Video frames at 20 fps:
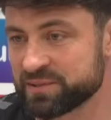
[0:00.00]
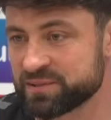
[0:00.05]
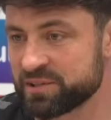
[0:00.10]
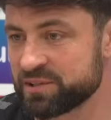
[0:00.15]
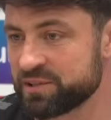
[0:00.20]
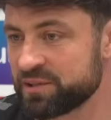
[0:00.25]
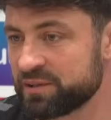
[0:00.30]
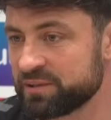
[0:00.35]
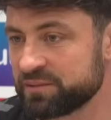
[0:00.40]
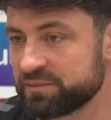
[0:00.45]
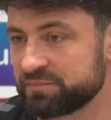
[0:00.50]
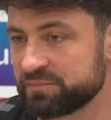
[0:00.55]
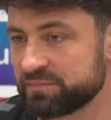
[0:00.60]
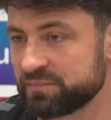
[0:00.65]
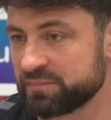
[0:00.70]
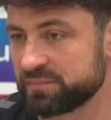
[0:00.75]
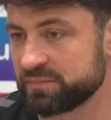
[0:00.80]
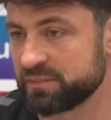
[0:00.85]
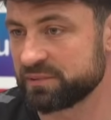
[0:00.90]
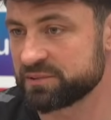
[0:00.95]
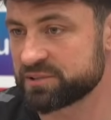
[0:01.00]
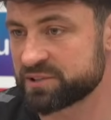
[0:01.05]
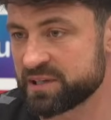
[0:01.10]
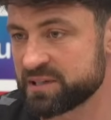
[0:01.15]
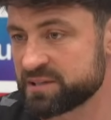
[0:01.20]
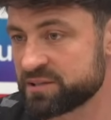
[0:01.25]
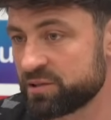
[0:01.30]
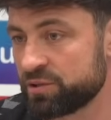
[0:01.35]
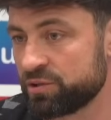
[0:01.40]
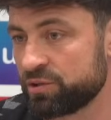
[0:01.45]
of the
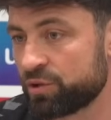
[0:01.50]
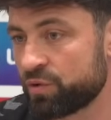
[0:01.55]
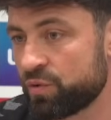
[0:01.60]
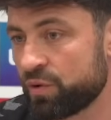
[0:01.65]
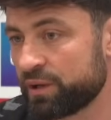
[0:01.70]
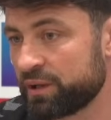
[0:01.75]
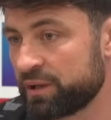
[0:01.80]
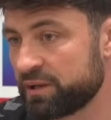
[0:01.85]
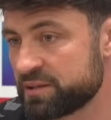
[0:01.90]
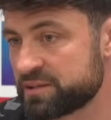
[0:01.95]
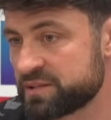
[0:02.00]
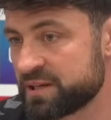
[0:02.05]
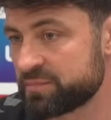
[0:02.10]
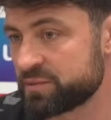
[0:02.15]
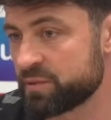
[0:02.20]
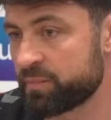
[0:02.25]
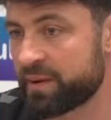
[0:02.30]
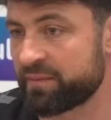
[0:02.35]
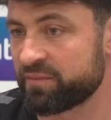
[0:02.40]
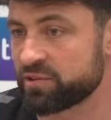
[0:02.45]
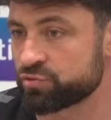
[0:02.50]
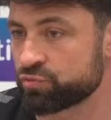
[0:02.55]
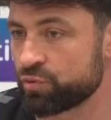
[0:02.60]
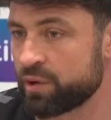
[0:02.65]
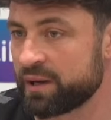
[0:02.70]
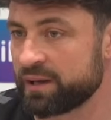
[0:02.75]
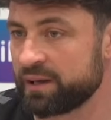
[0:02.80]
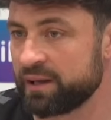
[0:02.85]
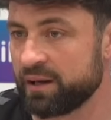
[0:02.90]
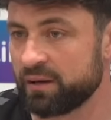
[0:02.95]
season and the quality of the teams above us
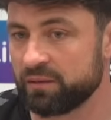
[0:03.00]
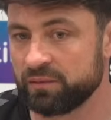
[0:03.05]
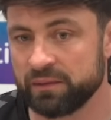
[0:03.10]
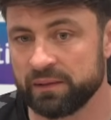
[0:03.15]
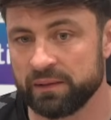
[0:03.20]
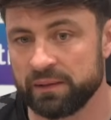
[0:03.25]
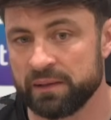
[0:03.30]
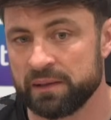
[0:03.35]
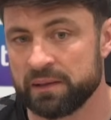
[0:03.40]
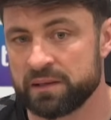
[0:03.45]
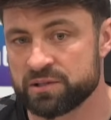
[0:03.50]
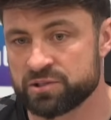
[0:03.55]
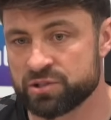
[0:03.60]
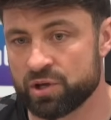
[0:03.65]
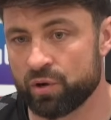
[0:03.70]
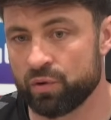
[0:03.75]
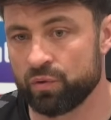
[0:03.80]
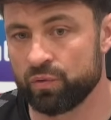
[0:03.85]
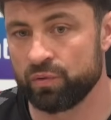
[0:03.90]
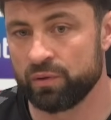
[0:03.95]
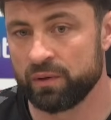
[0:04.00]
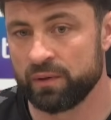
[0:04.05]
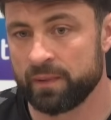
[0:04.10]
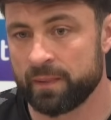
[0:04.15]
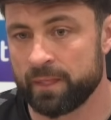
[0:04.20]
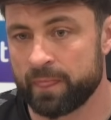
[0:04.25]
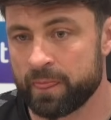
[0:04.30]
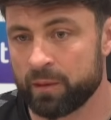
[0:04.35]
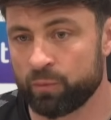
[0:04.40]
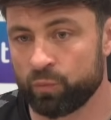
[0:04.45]
right now. So
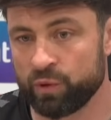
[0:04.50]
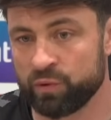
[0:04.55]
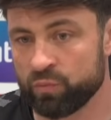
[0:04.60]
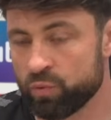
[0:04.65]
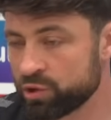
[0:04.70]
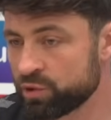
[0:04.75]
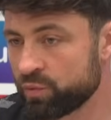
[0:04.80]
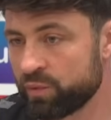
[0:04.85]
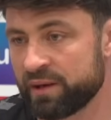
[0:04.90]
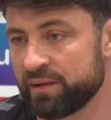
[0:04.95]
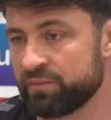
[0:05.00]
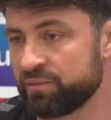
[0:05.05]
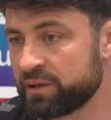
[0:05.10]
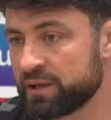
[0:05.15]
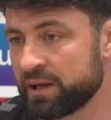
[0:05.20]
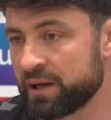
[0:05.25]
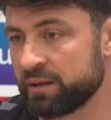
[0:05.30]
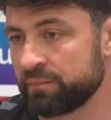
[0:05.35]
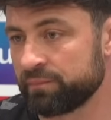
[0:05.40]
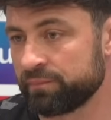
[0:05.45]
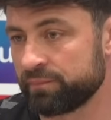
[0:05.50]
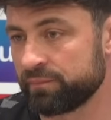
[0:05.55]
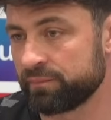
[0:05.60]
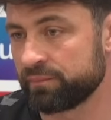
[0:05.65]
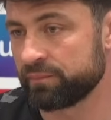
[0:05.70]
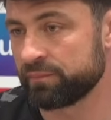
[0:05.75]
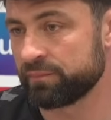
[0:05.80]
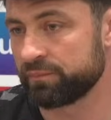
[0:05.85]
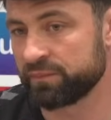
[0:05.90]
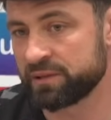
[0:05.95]
we want to win every game.
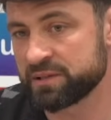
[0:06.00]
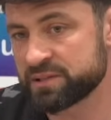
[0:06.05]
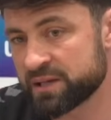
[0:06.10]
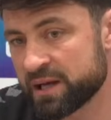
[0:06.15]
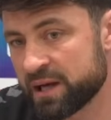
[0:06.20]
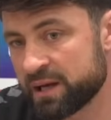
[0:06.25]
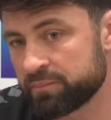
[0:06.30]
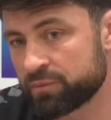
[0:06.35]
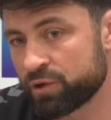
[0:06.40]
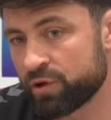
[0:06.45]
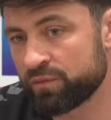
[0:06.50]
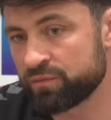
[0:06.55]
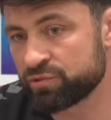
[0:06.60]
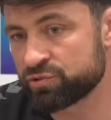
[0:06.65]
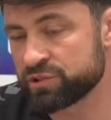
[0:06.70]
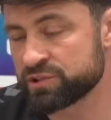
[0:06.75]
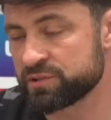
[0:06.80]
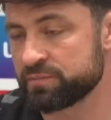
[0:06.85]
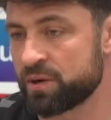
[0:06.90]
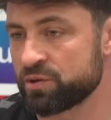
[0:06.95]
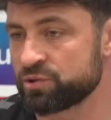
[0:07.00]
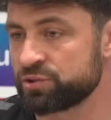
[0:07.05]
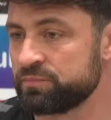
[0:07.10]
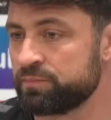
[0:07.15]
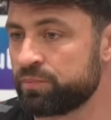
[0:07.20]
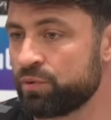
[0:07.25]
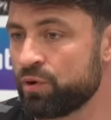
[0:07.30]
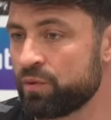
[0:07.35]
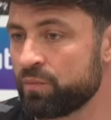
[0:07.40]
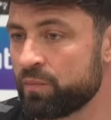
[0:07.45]
This game, Coventry, is the most
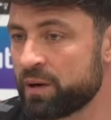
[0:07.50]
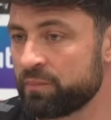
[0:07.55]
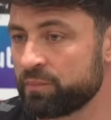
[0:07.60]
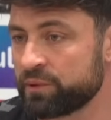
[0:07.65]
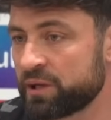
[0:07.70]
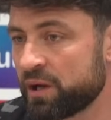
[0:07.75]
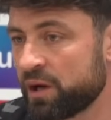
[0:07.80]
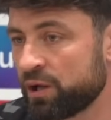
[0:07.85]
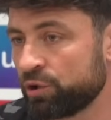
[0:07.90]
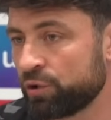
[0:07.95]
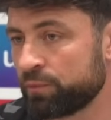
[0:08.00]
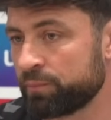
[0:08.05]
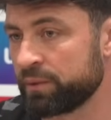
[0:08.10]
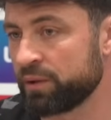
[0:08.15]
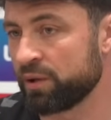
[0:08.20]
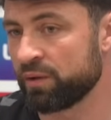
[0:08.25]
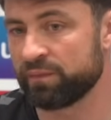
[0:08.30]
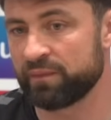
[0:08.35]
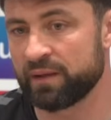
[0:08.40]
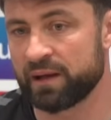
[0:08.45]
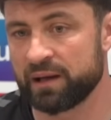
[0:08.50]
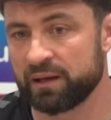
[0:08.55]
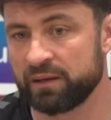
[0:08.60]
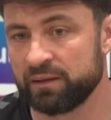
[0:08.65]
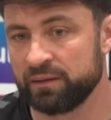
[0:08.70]
important one. We can't look beyond that.